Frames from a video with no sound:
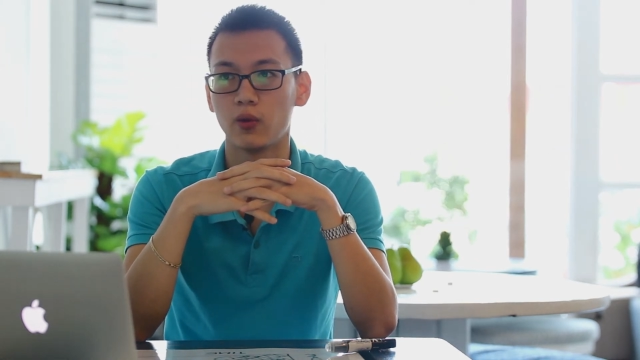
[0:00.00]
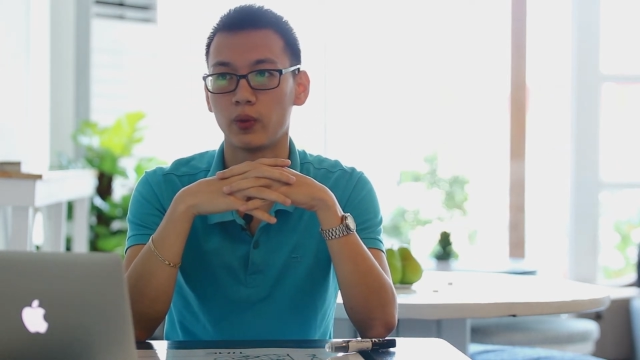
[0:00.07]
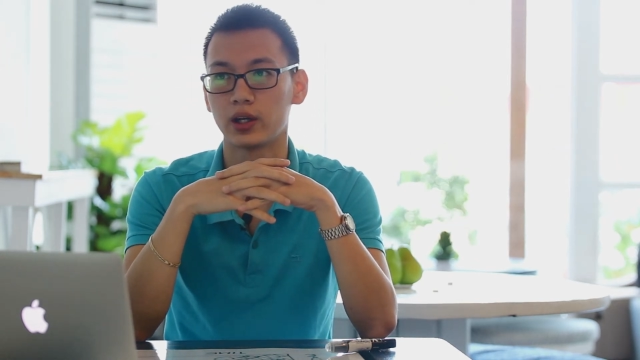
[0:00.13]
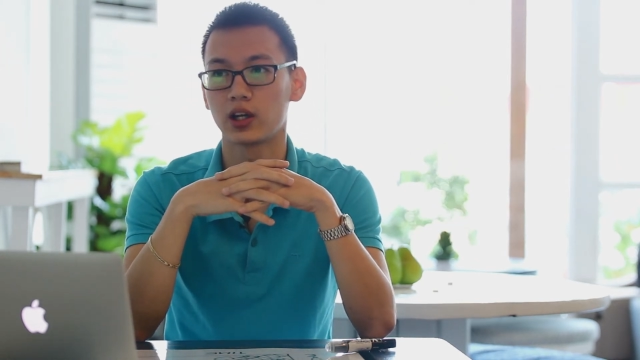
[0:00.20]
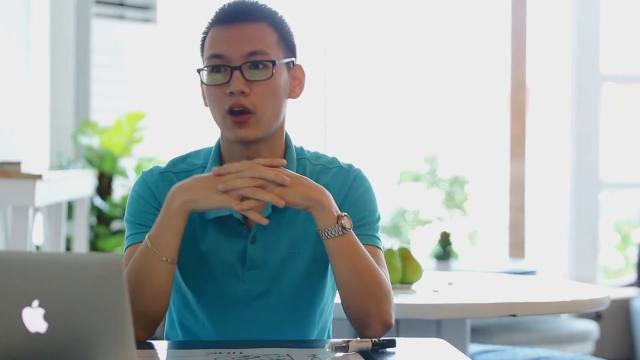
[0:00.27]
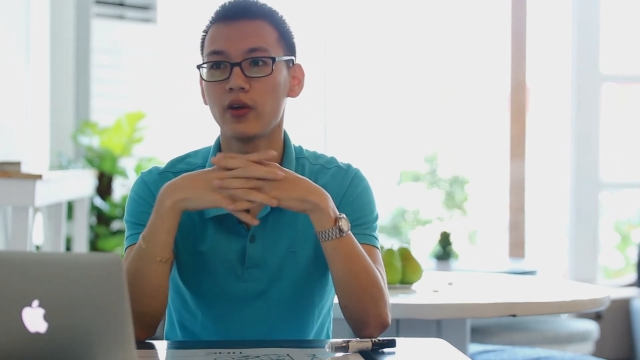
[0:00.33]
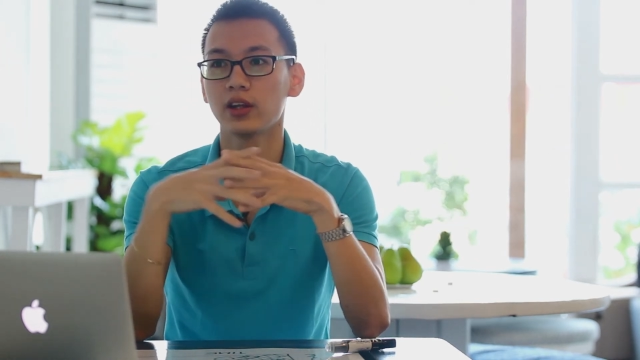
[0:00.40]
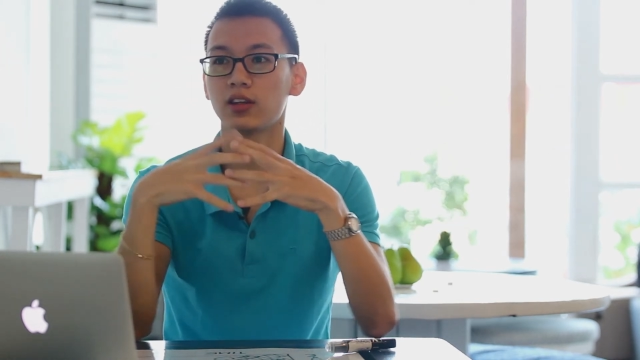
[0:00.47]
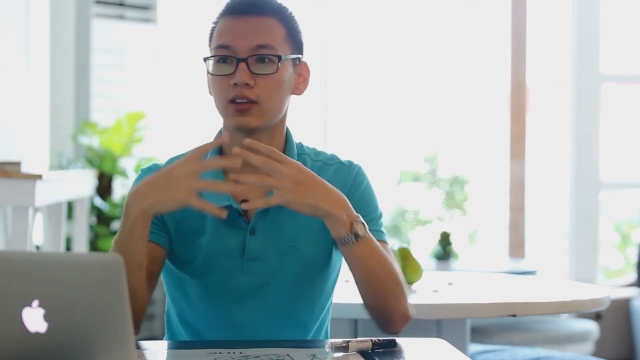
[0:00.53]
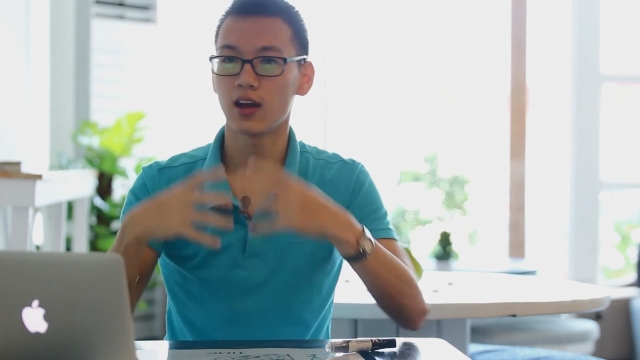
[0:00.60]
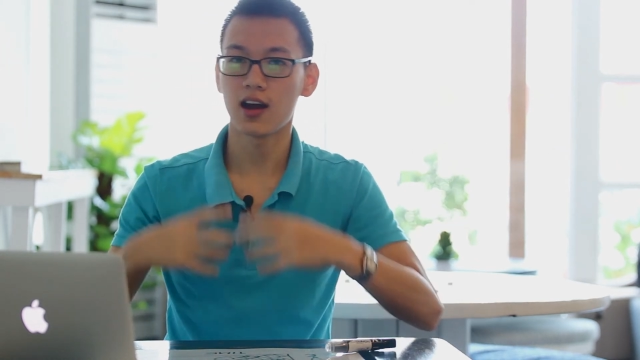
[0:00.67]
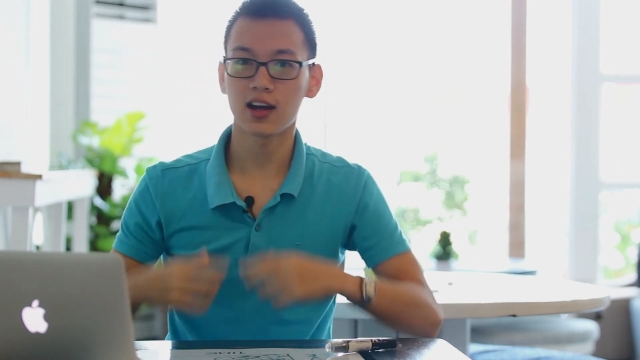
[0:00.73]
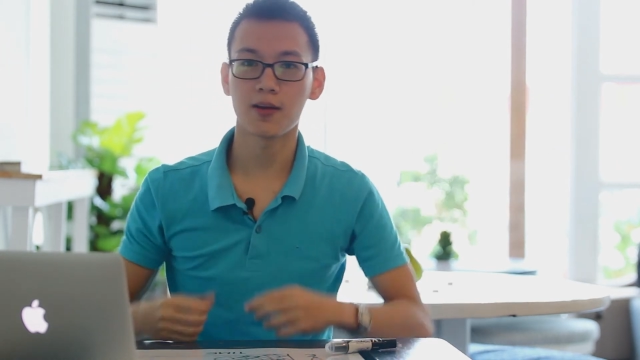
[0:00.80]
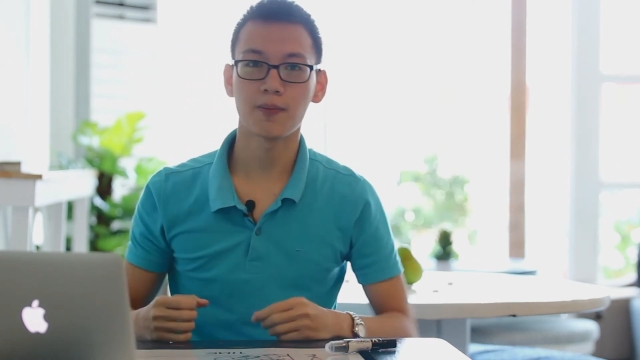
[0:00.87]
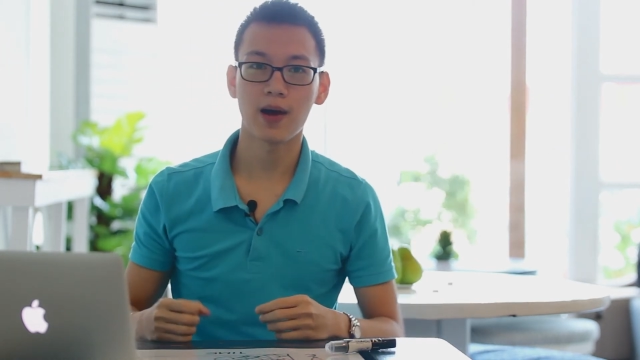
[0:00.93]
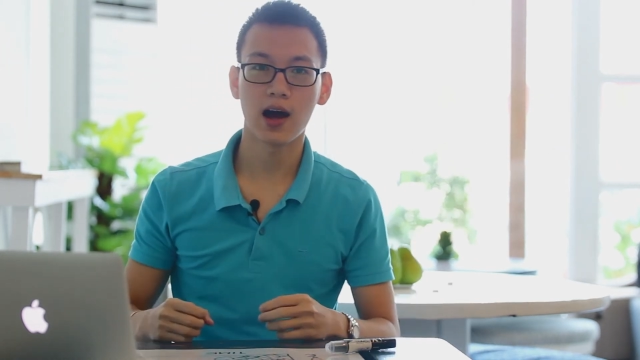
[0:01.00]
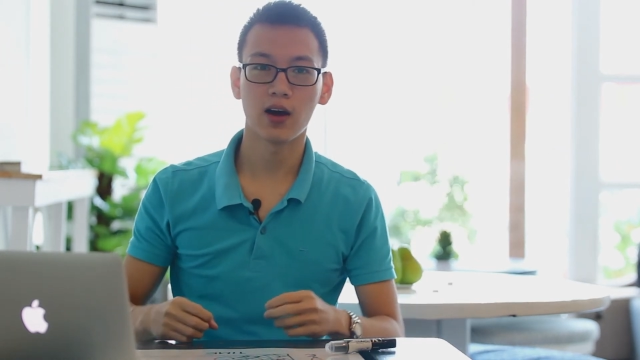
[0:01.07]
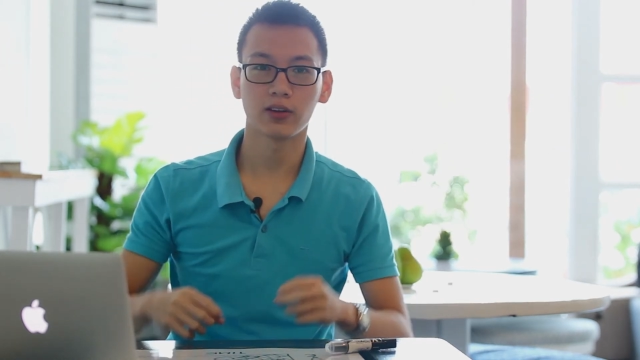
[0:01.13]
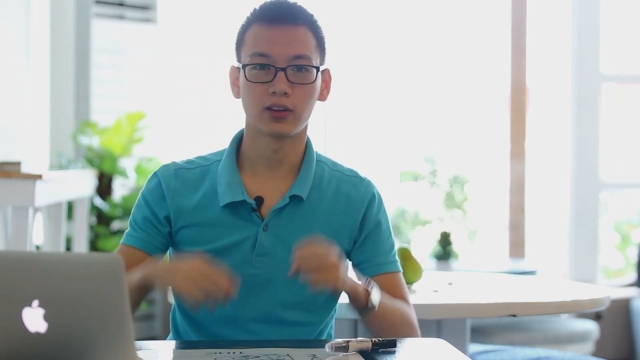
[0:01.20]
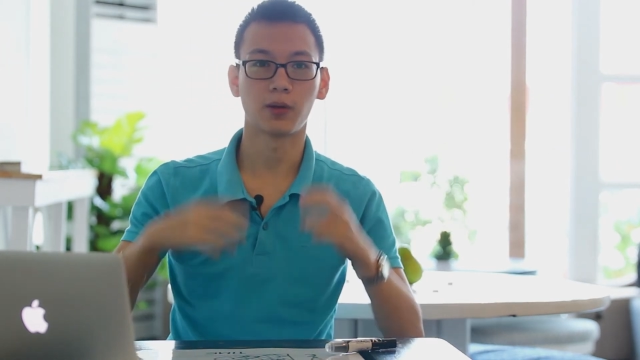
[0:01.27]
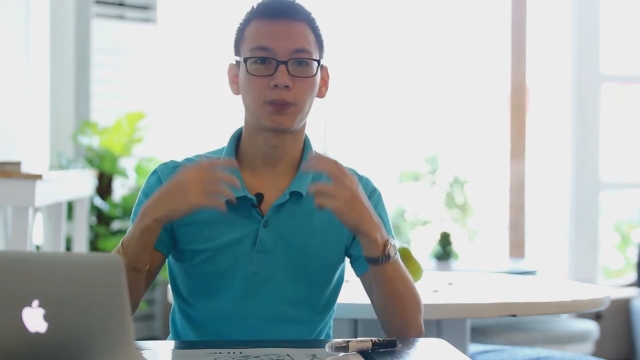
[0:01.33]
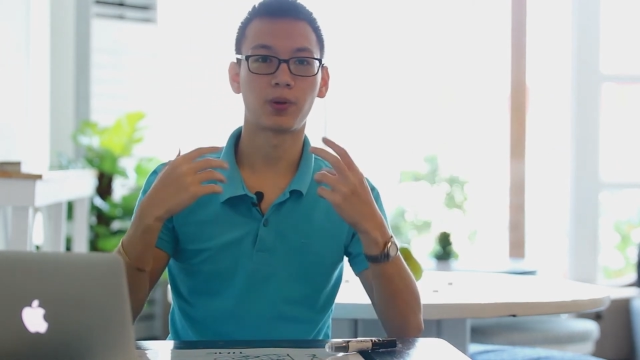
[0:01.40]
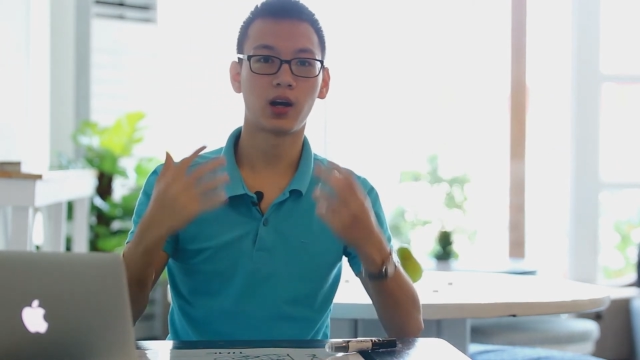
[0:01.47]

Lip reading: we're going to talk about the